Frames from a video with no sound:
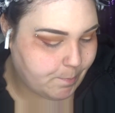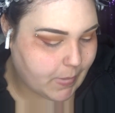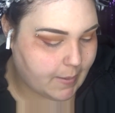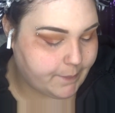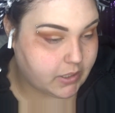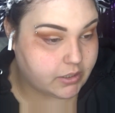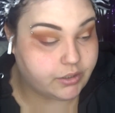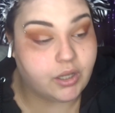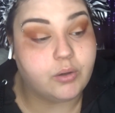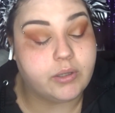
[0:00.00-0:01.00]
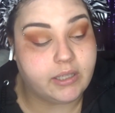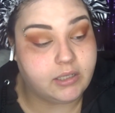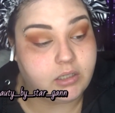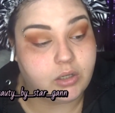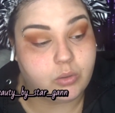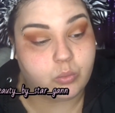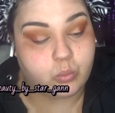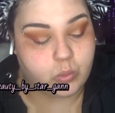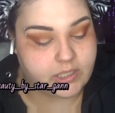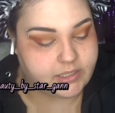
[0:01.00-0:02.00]
I'm gonna go in
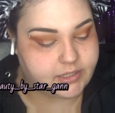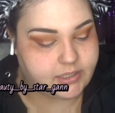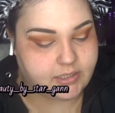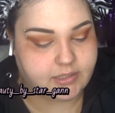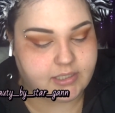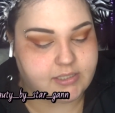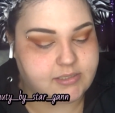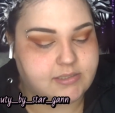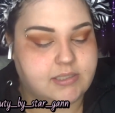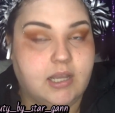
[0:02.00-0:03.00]
with this